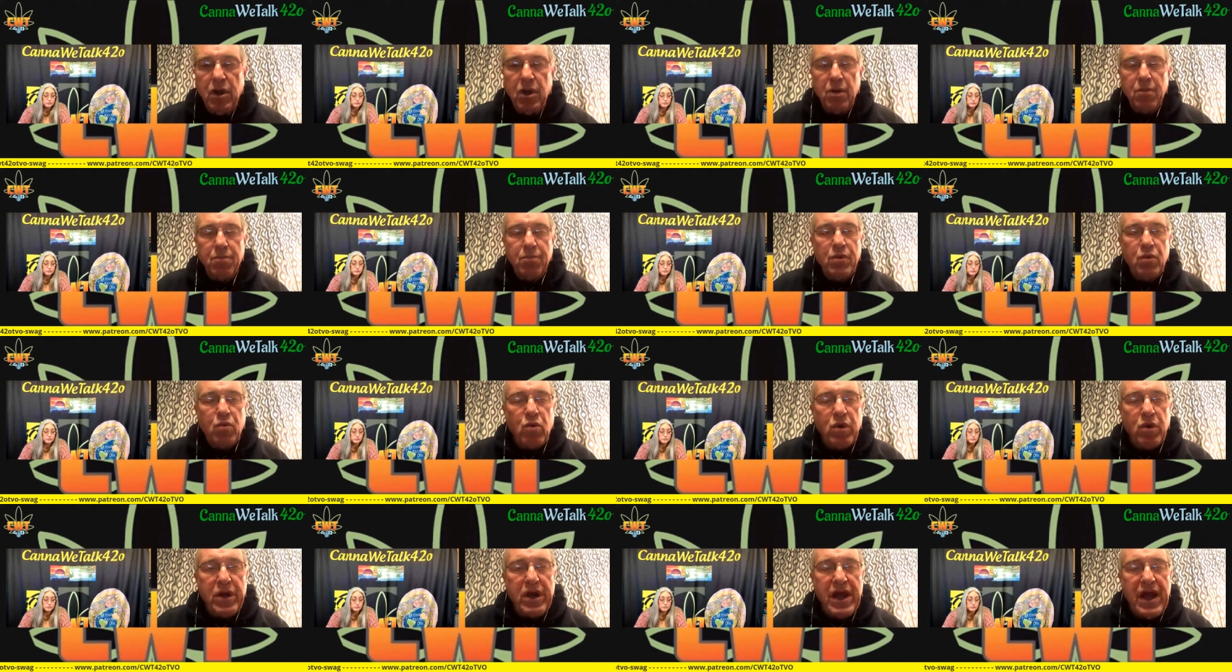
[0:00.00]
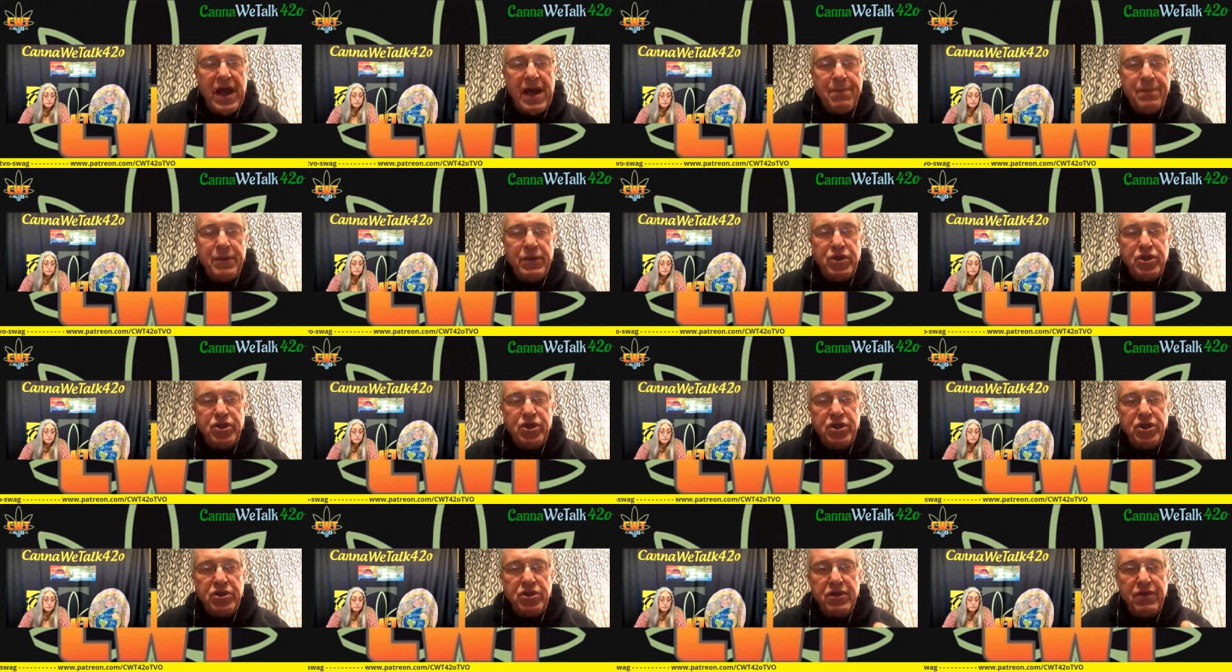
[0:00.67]
But what happens
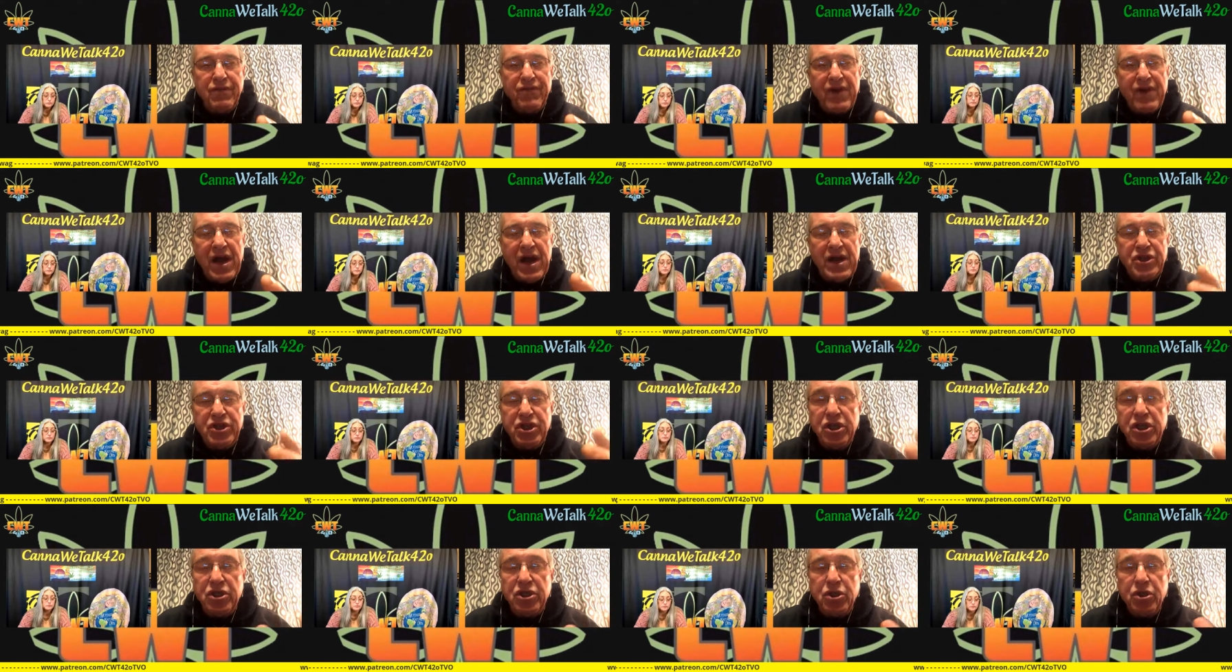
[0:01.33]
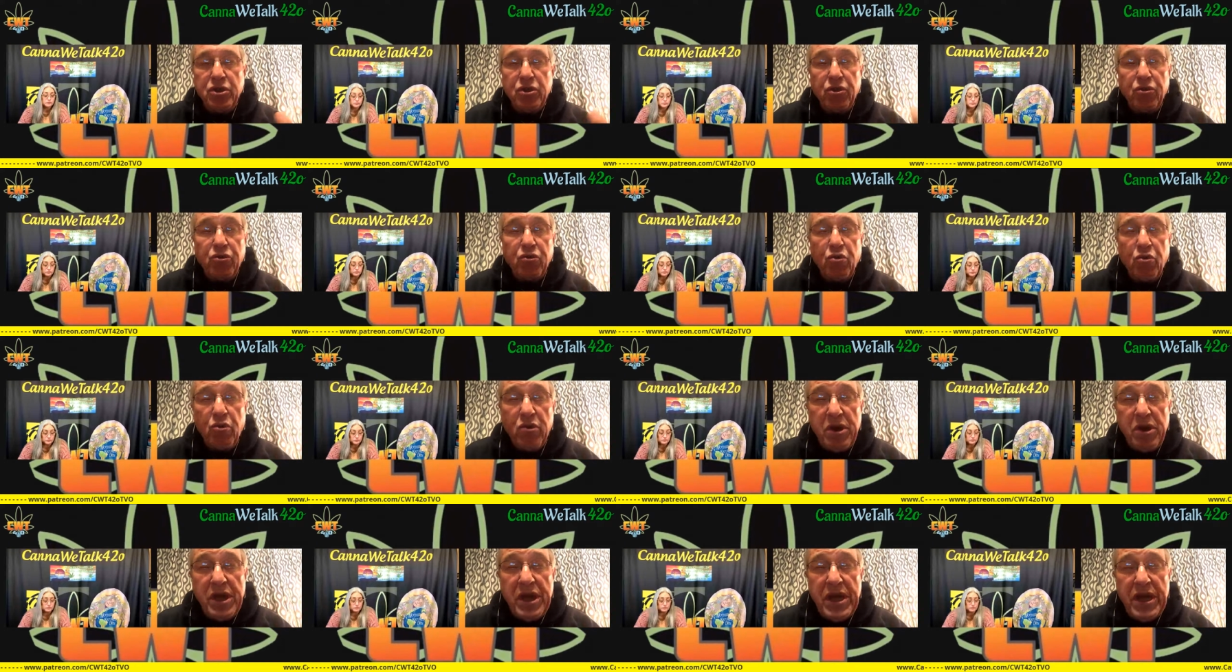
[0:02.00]
is it divides into
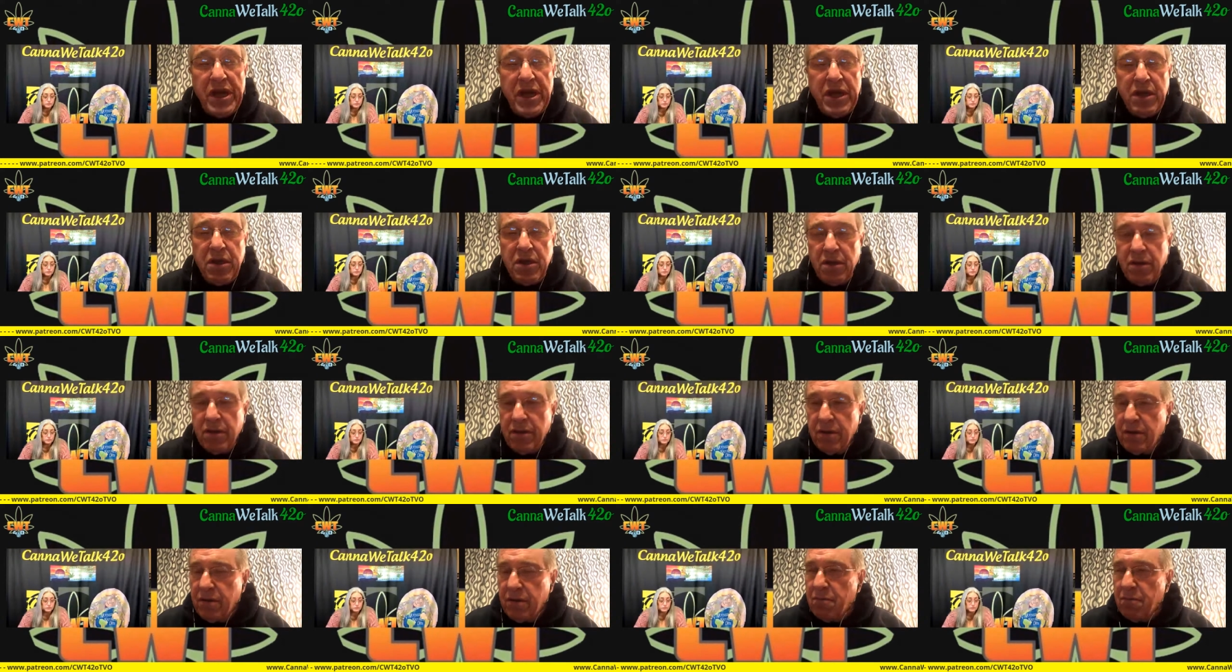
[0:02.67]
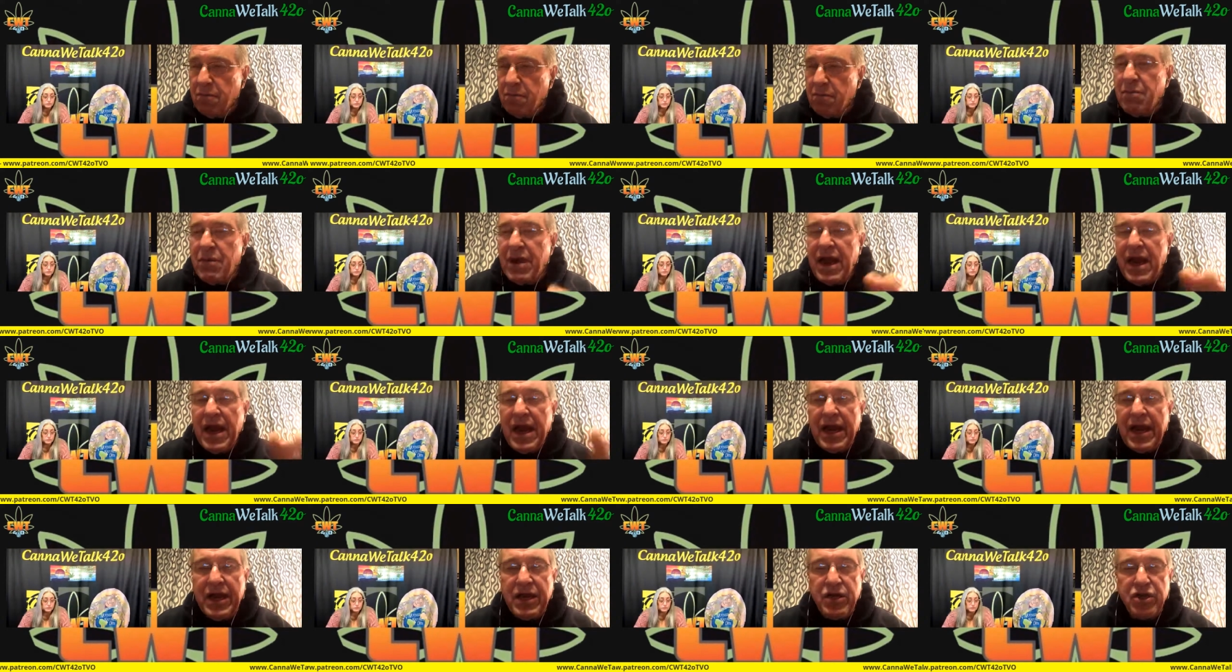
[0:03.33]
three
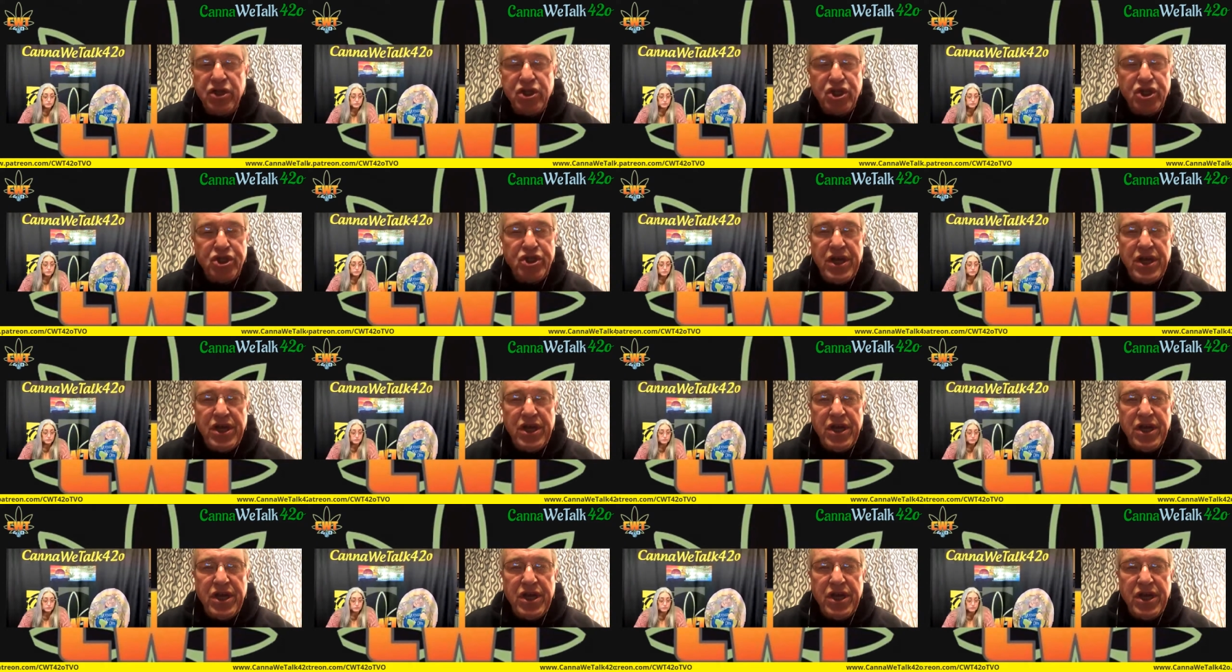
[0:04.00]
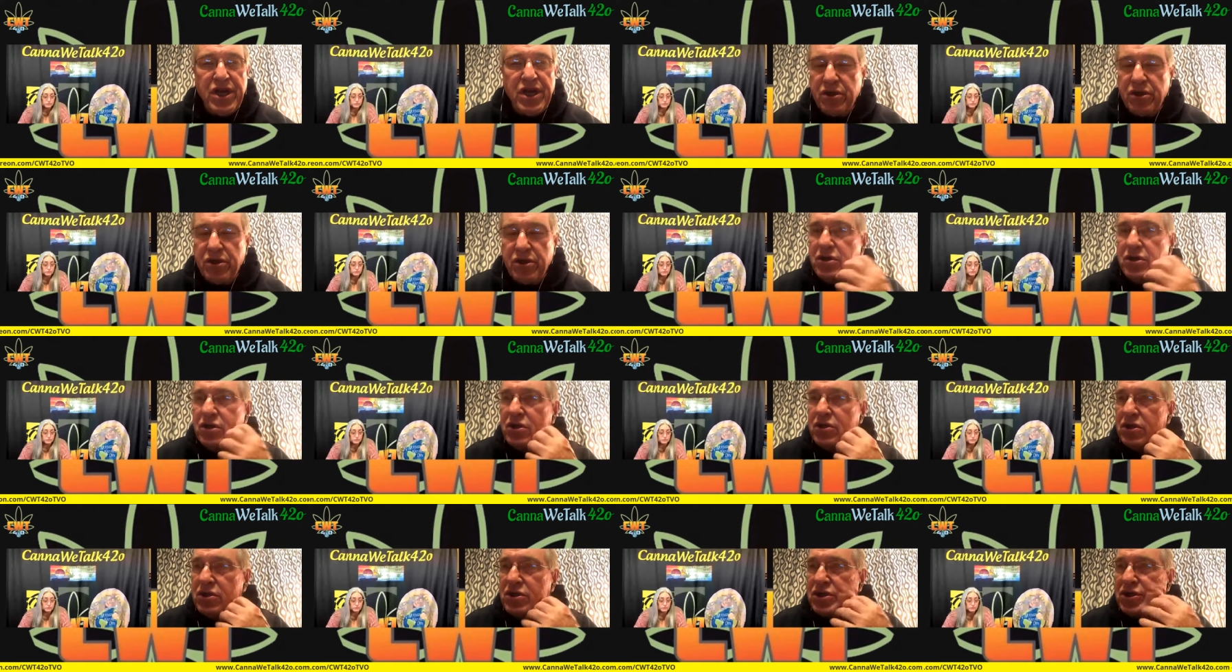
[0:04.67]
main stem
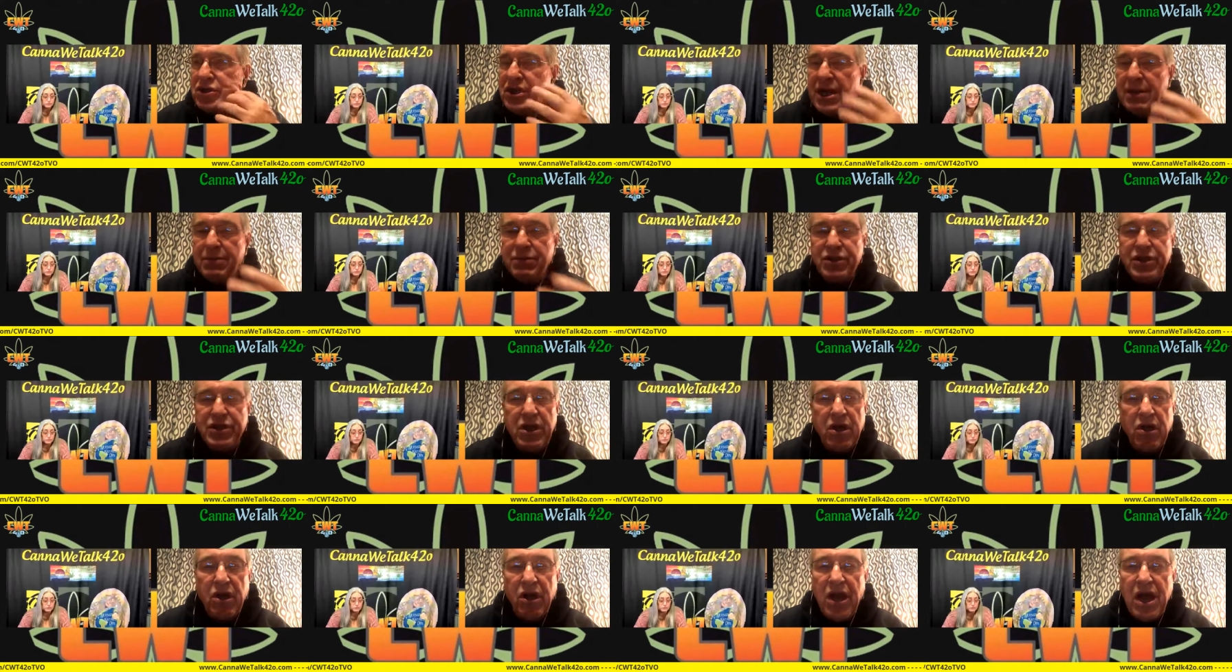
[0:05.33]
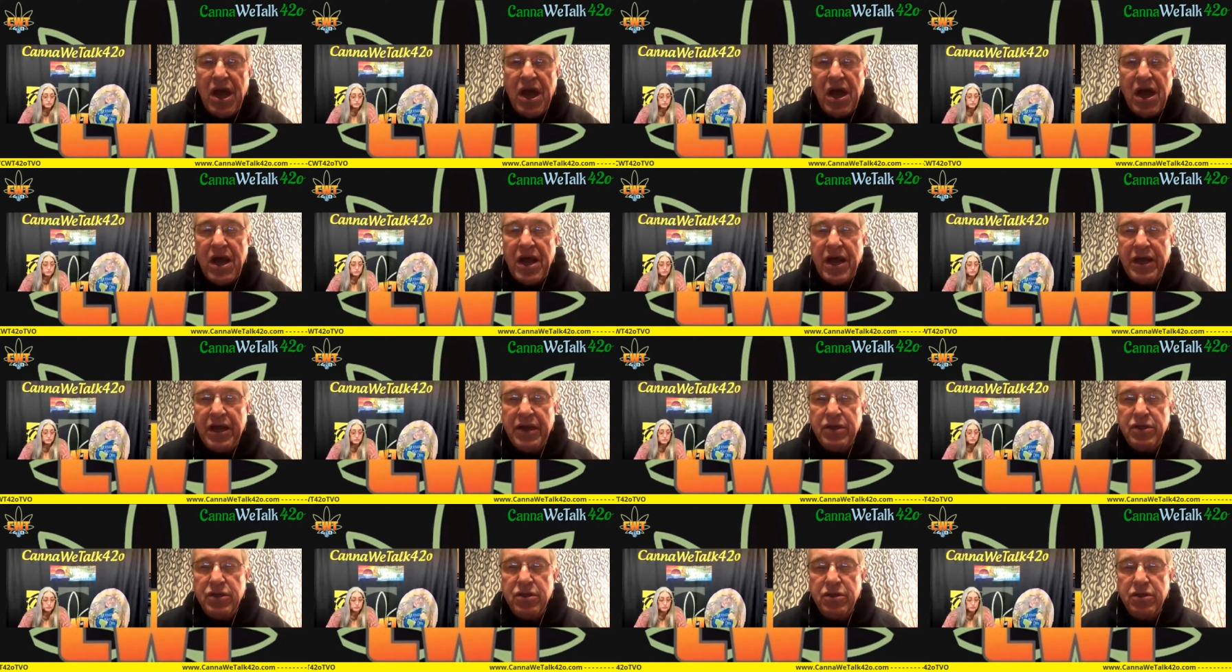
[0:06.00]
cell
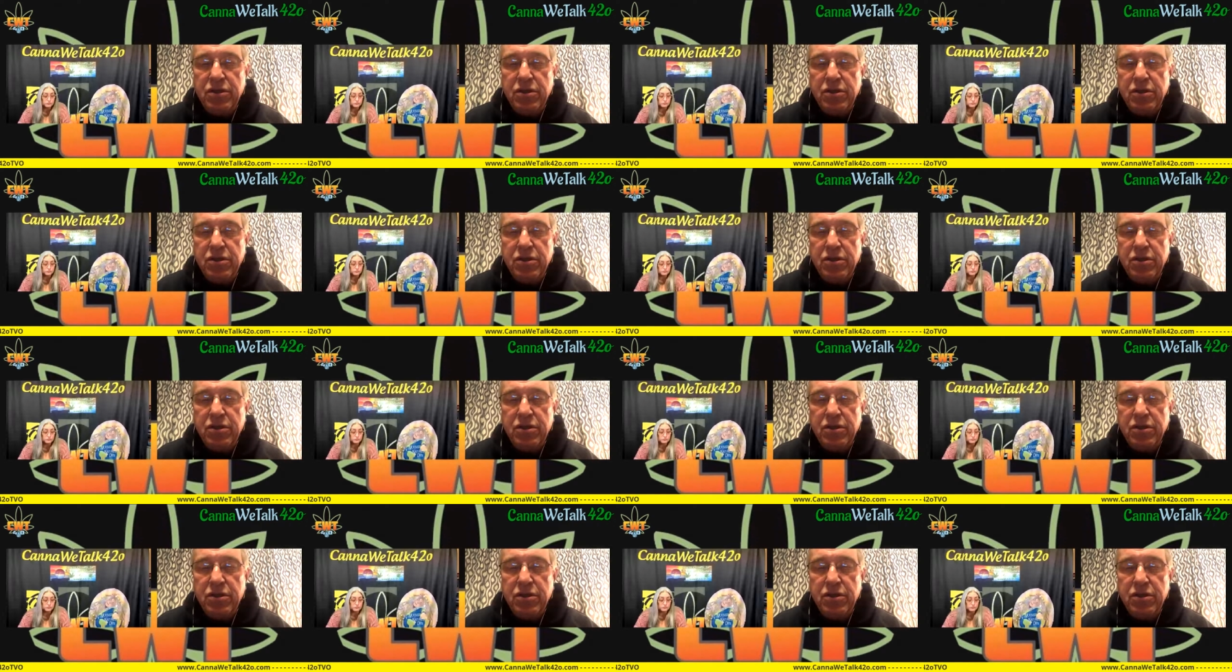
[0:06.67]
lines,